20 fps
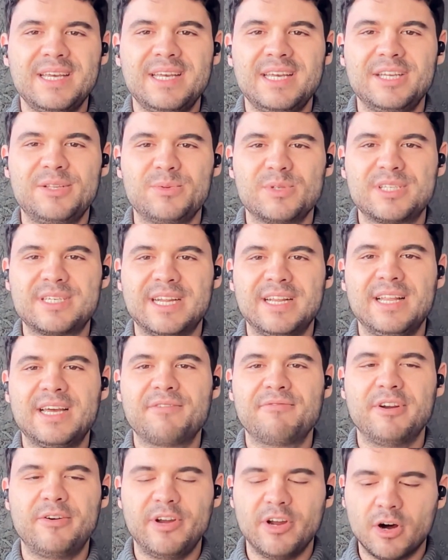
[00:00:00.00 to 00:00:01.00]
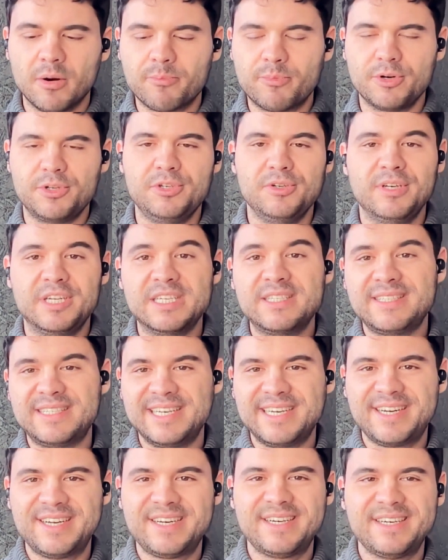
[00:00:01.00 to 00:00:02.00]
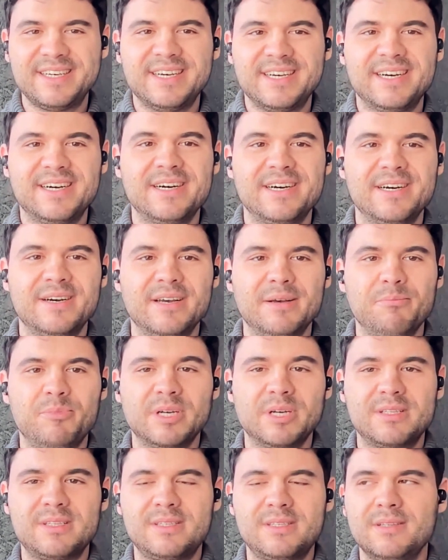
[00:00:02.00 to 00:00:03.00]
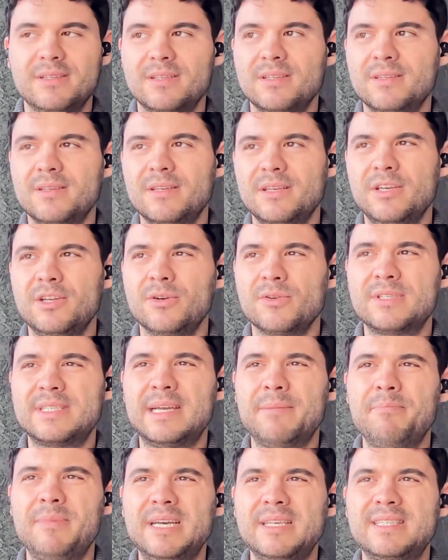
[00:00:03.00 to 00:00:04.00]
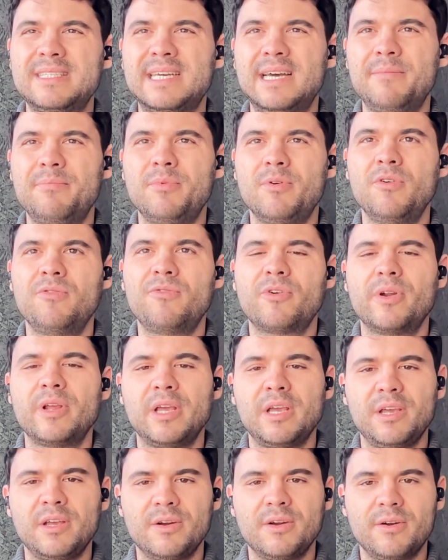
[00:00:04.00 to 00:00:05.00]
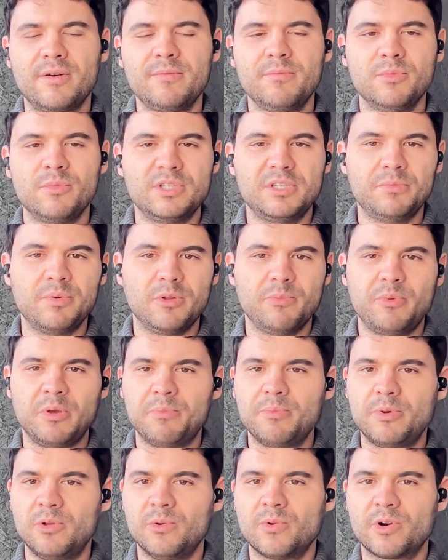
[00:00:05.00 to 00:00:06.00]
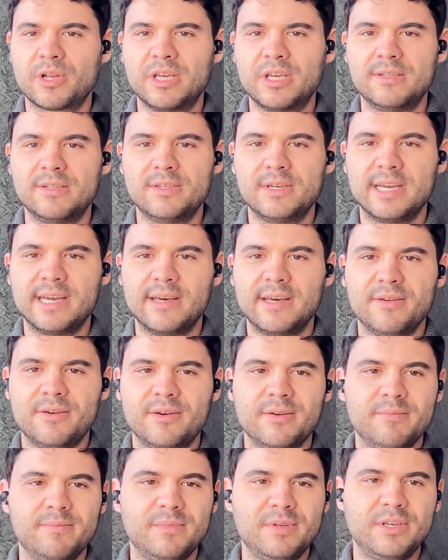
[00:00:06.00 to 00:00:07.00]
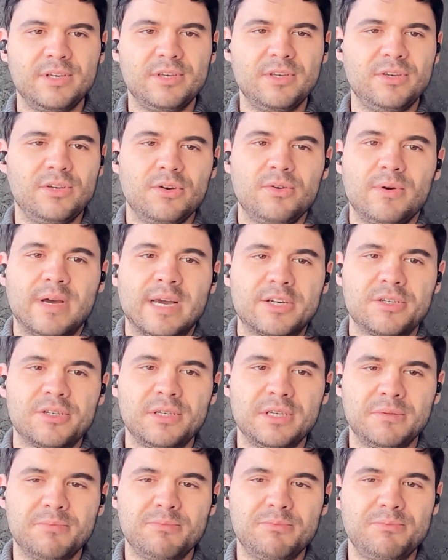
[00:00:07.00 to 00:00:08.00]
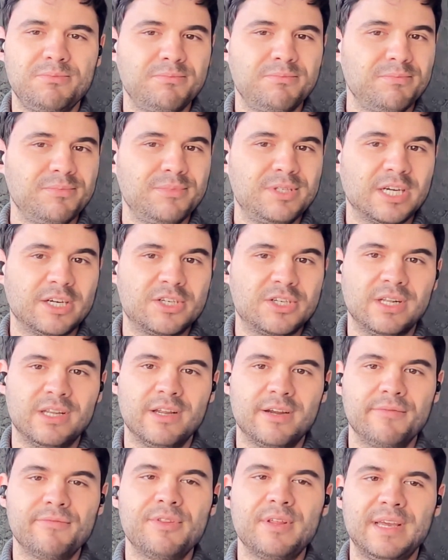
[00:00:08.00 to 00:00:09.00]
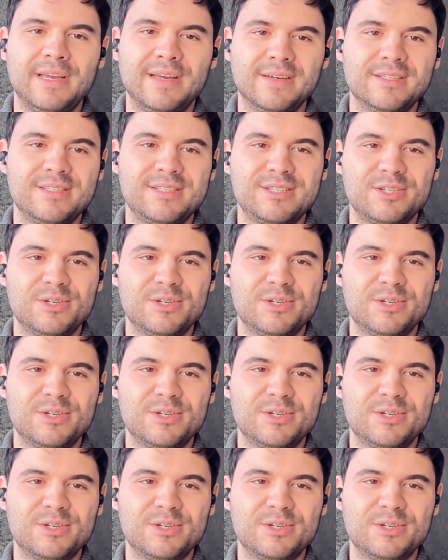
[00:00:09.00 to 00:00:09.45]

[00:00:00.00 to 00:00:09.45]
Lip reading: It was kind of like very opportunistic, but step by step, over a year, multiple people working together, you actually touch a lot of things.